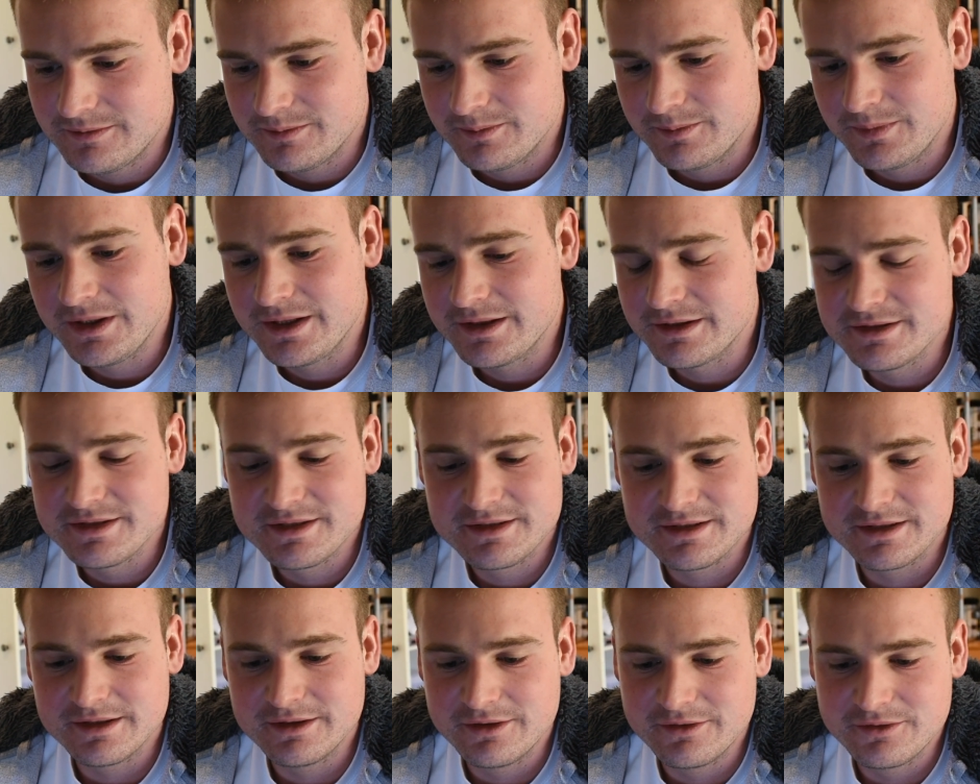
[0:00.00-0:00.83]

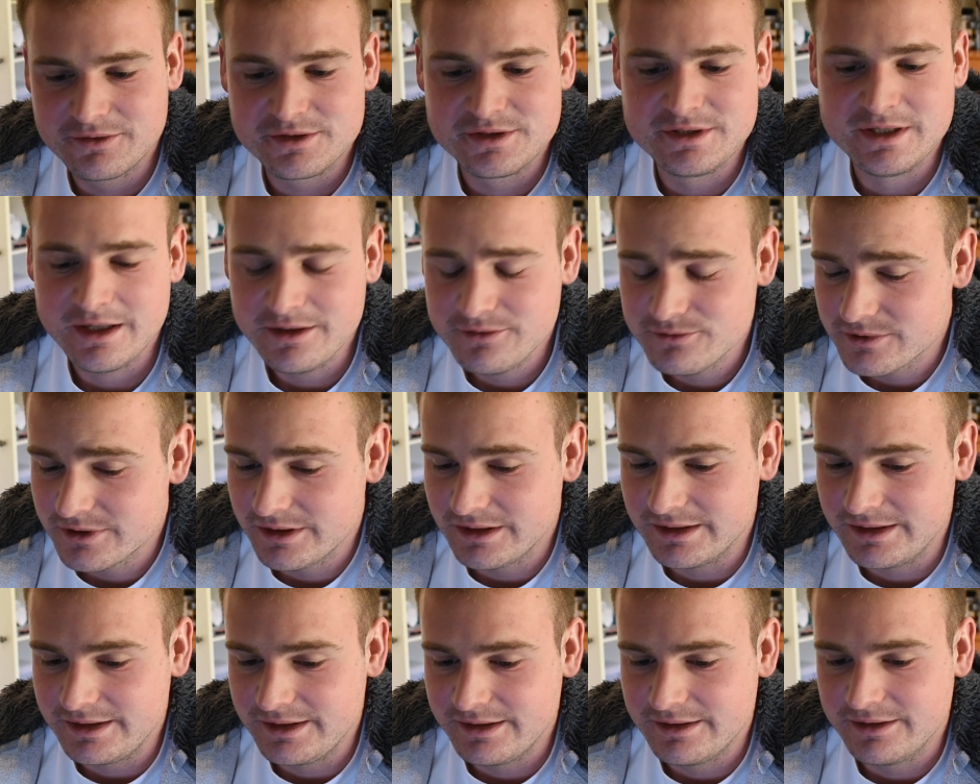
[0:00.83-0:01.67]
Because
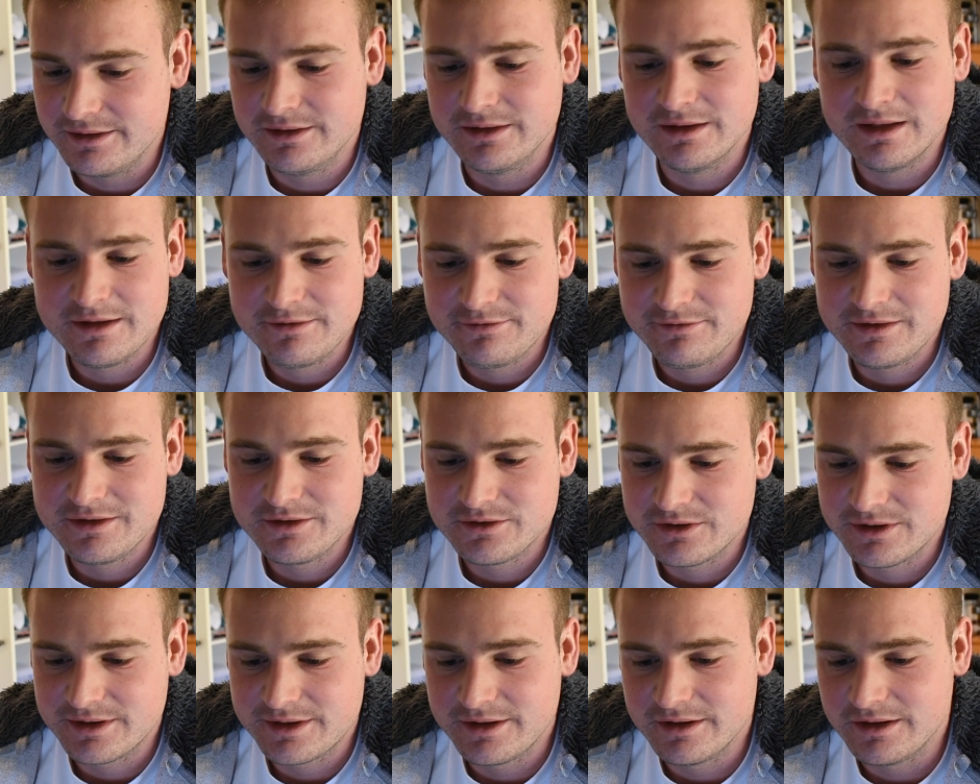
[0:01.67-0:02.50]
generally, left
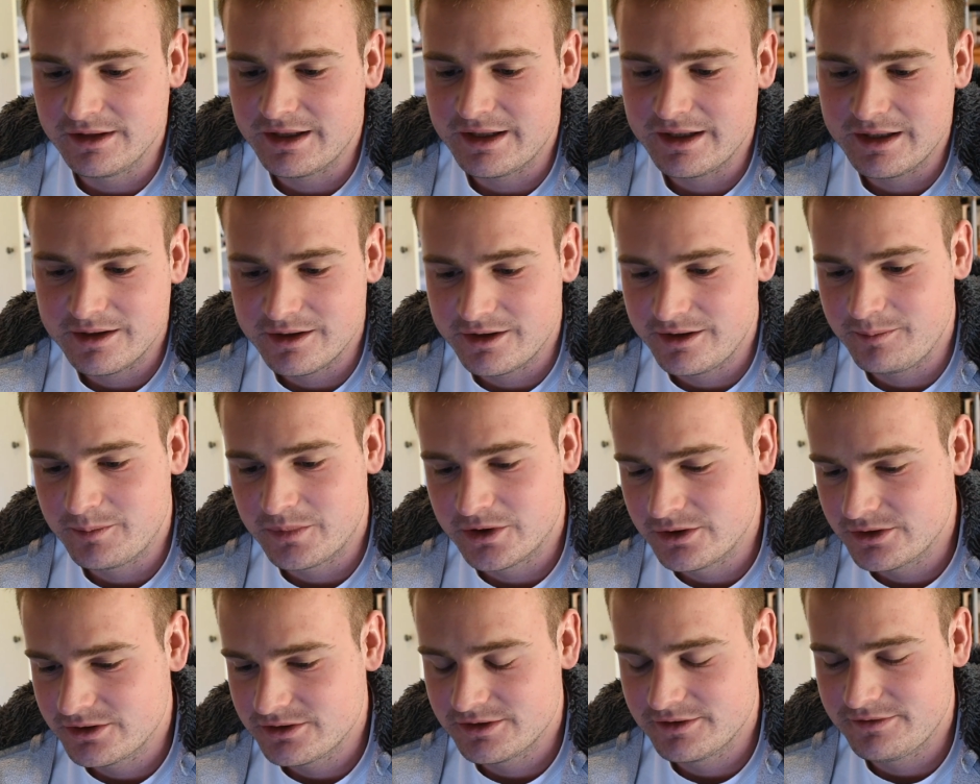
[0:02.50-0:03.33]
ventricular
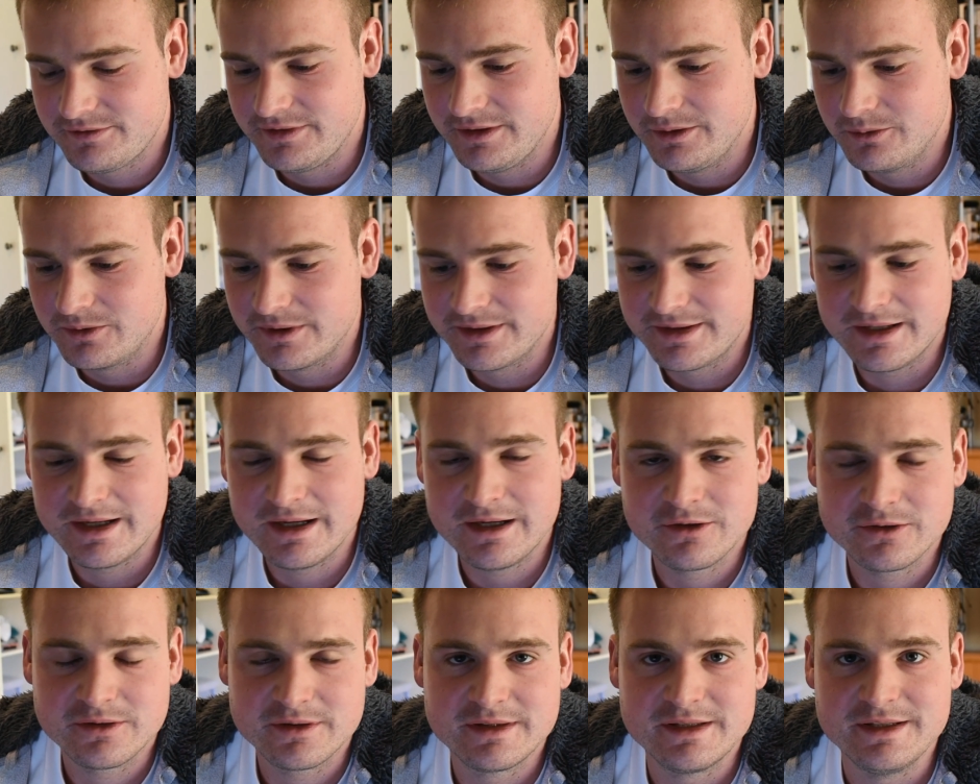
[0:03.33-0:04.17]
hypertrophy
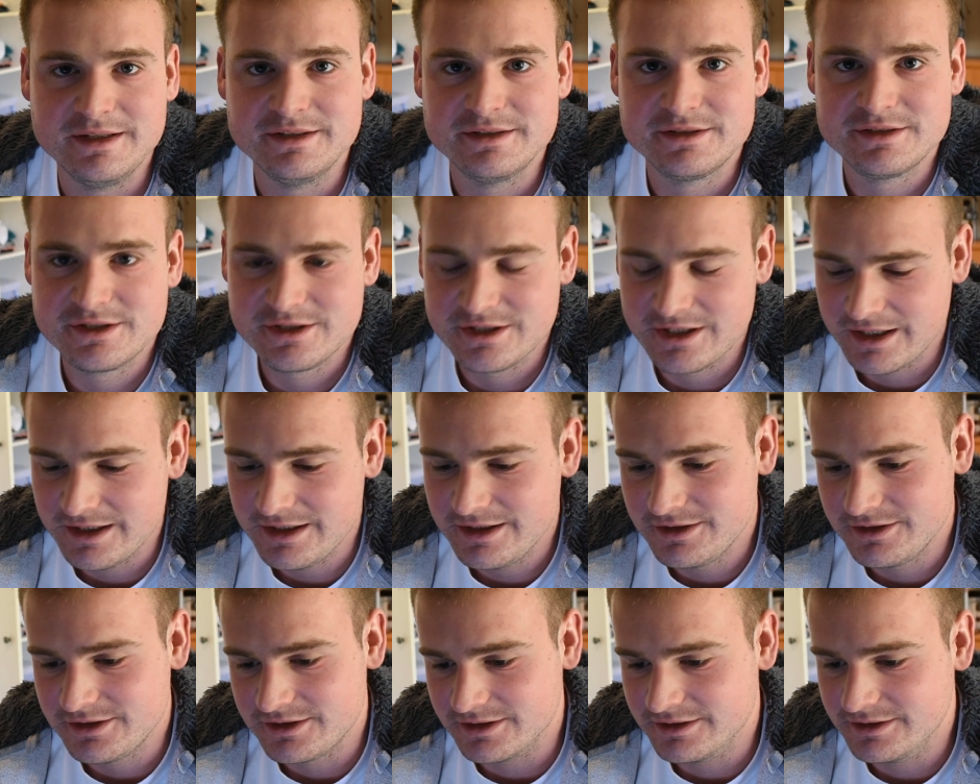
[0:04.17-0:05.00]
without these
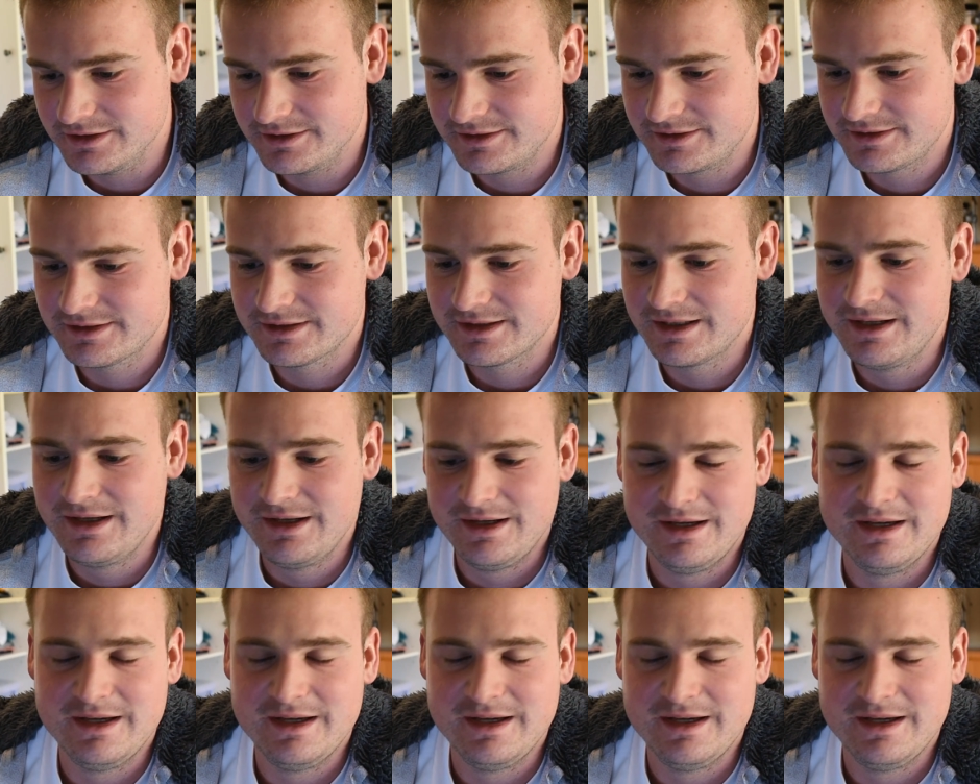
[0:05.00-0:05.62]
changes